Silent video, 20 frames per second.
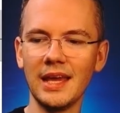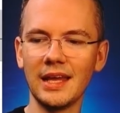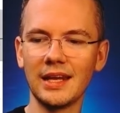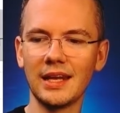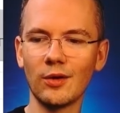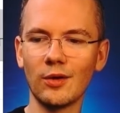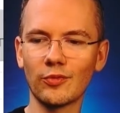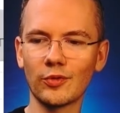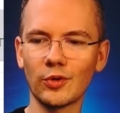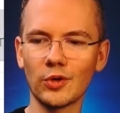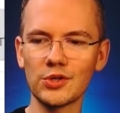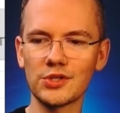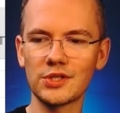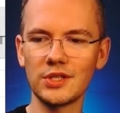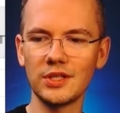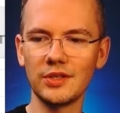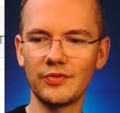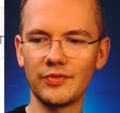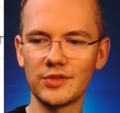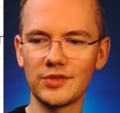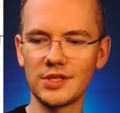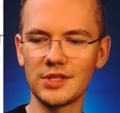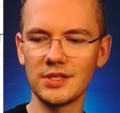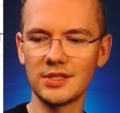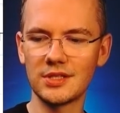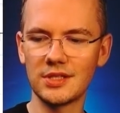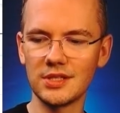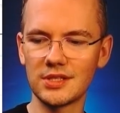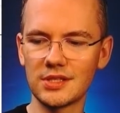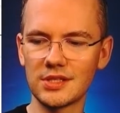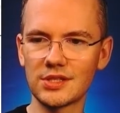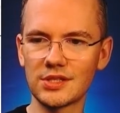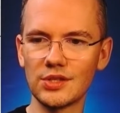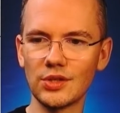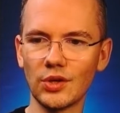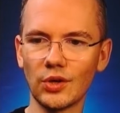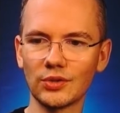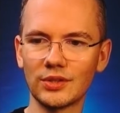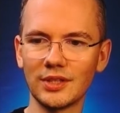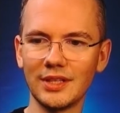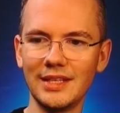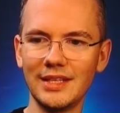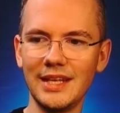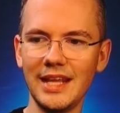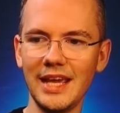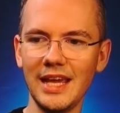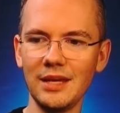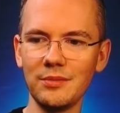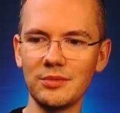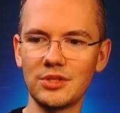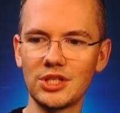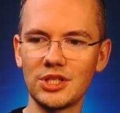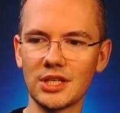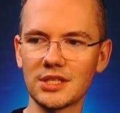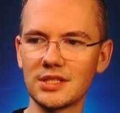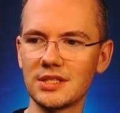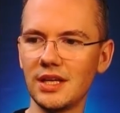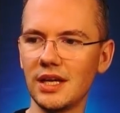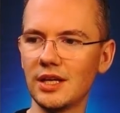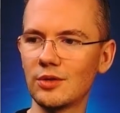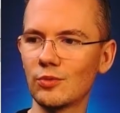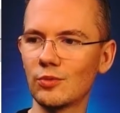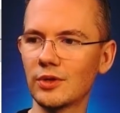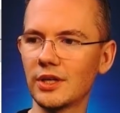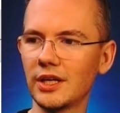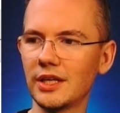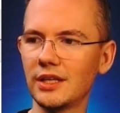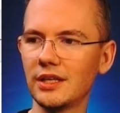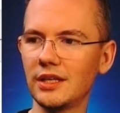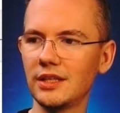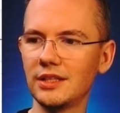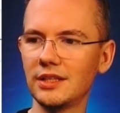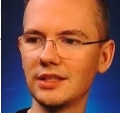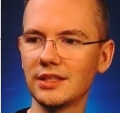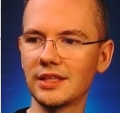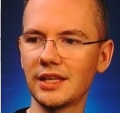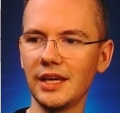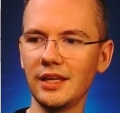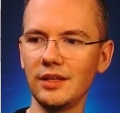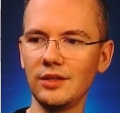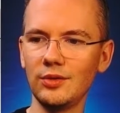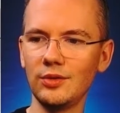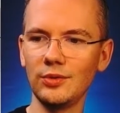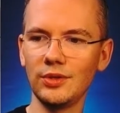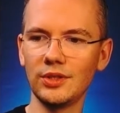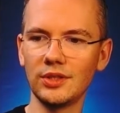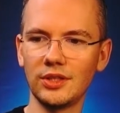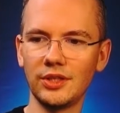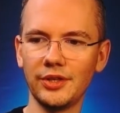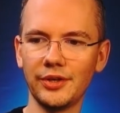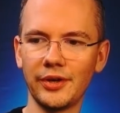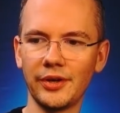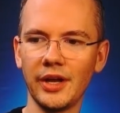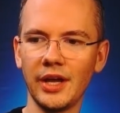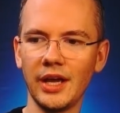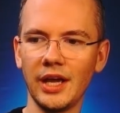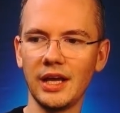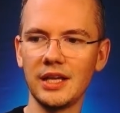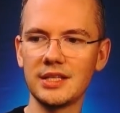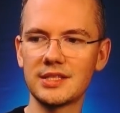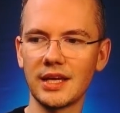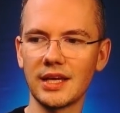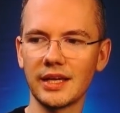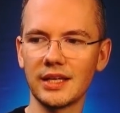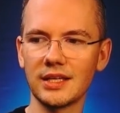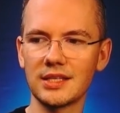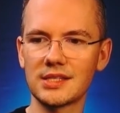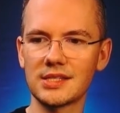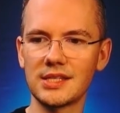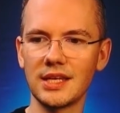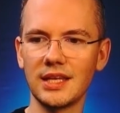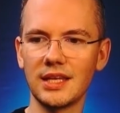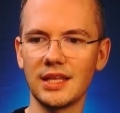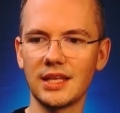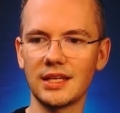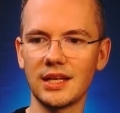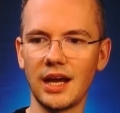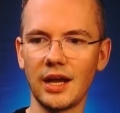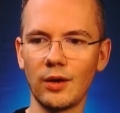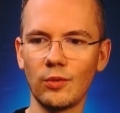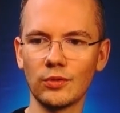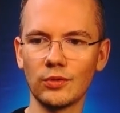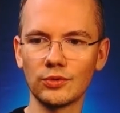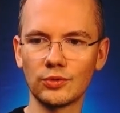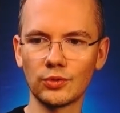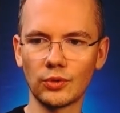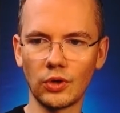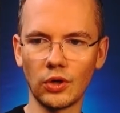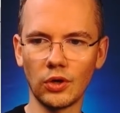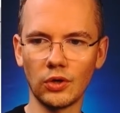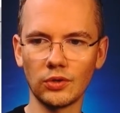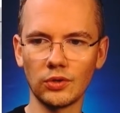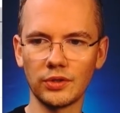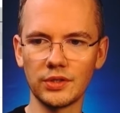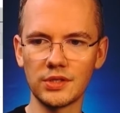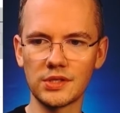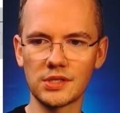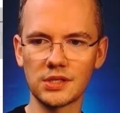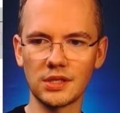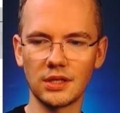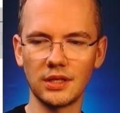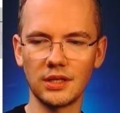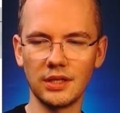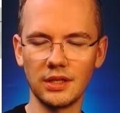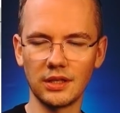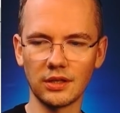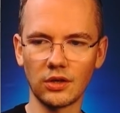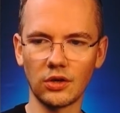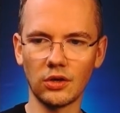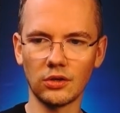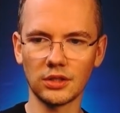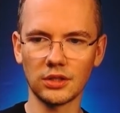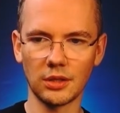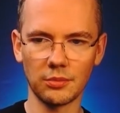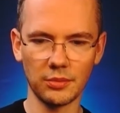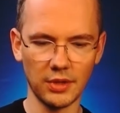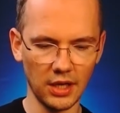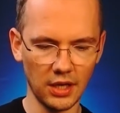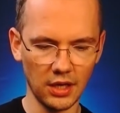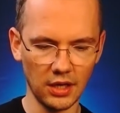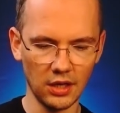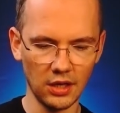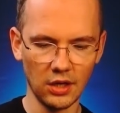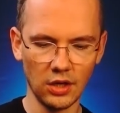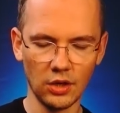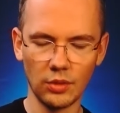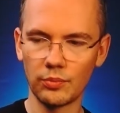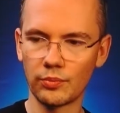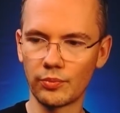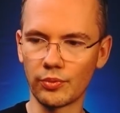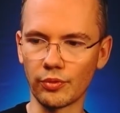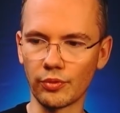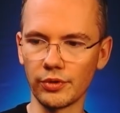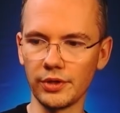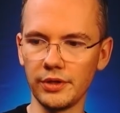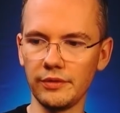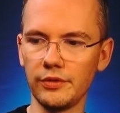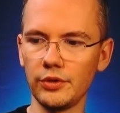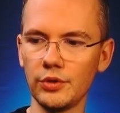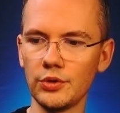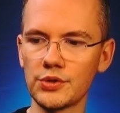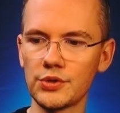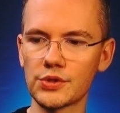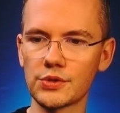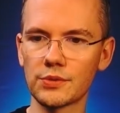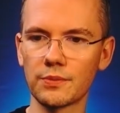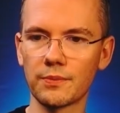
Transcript: Now, of course, since this is not named just yet, what I can do in here is I can say that I want to call this column a previous,